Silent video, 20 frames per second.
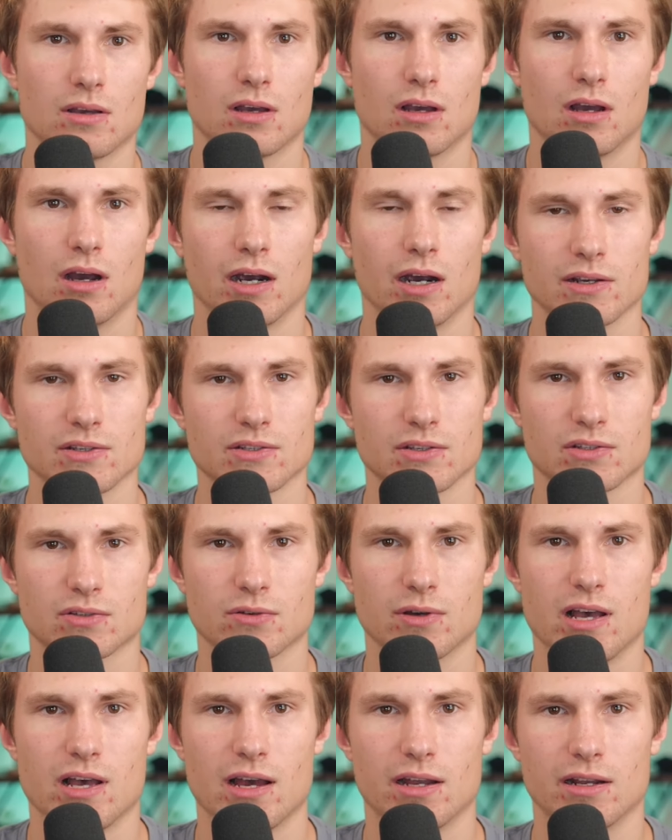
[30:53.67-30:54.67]
All right, so let's go
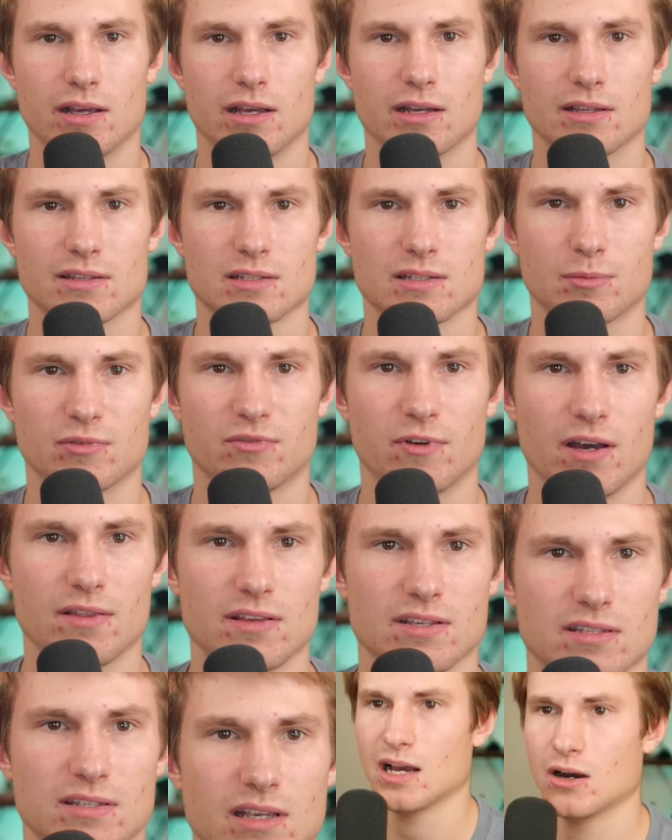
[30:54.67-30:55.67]
ahead and simplify this
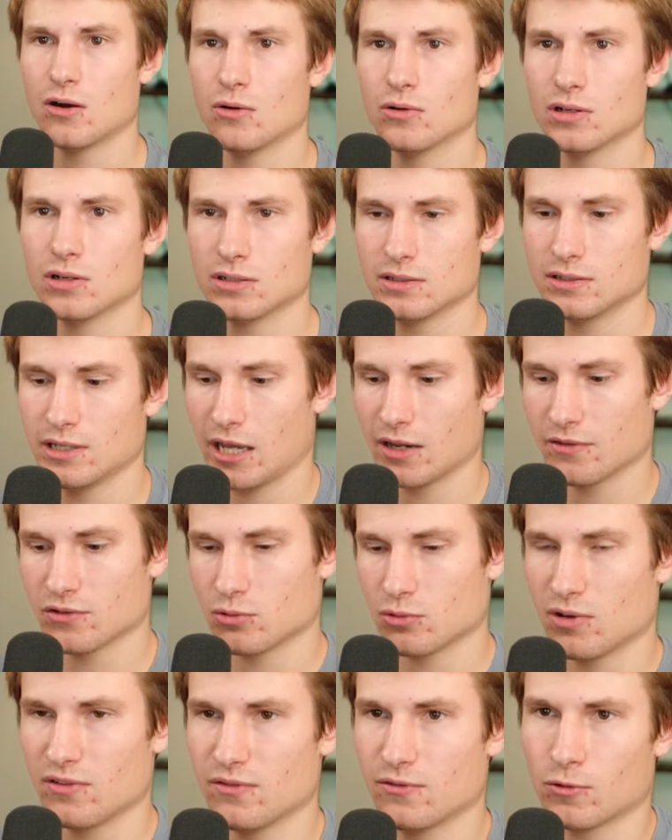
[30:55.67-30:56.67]
down. Negative
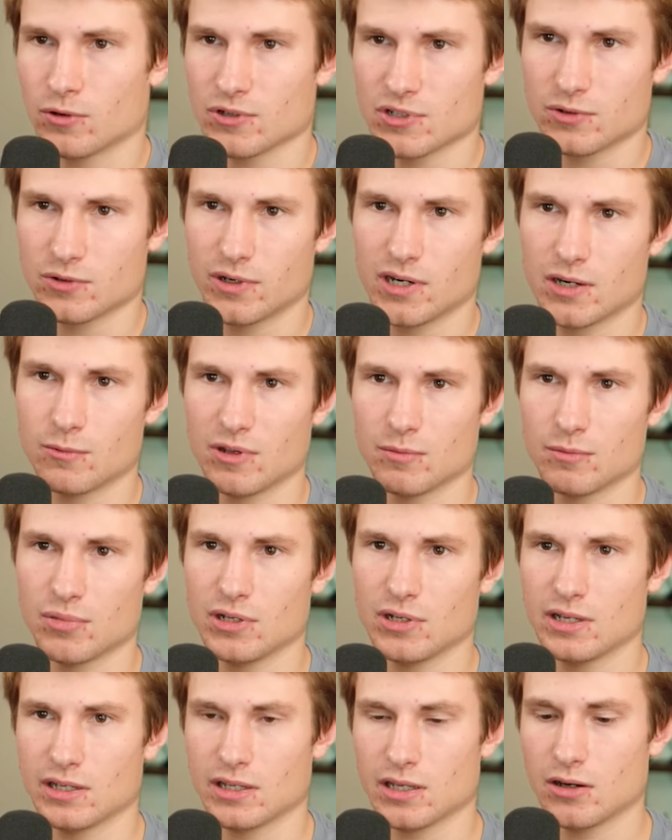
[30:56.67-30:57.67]
24 squared we can put
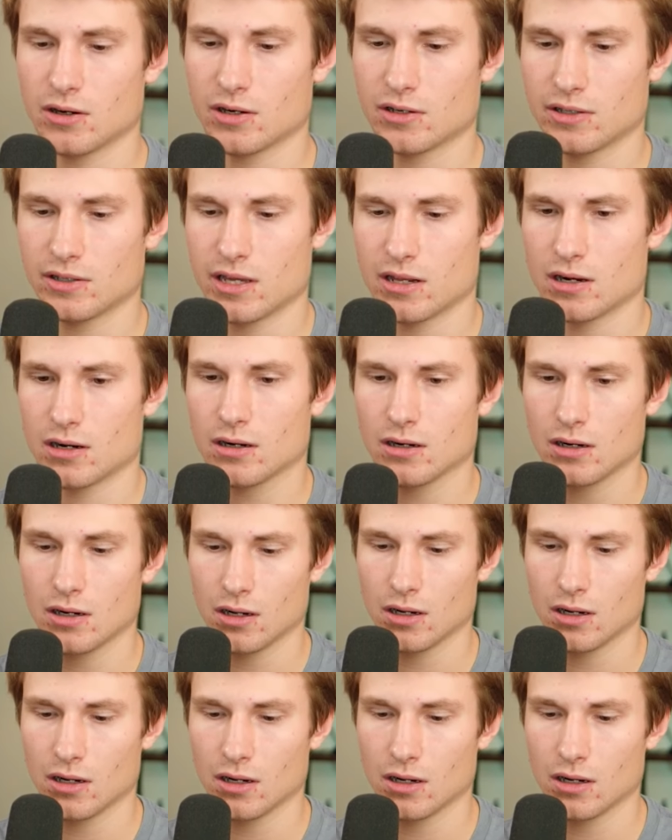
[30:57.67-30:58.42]
in a calculator.